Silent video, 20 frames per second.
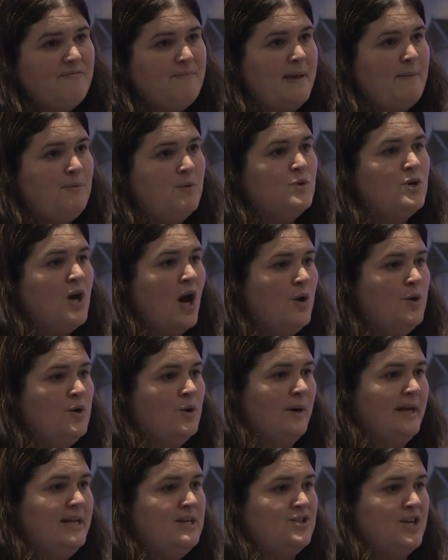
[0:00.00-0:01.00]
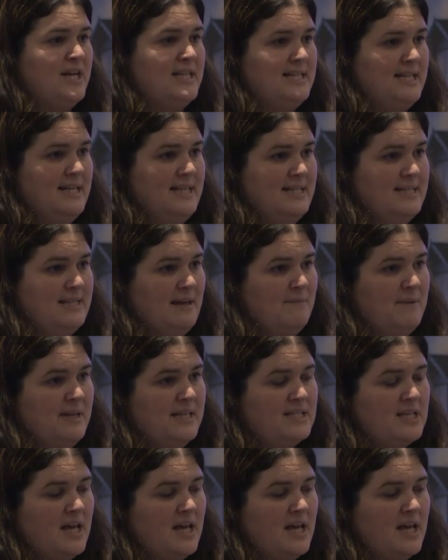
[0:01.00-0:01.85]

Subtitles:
if people know you're interested in something.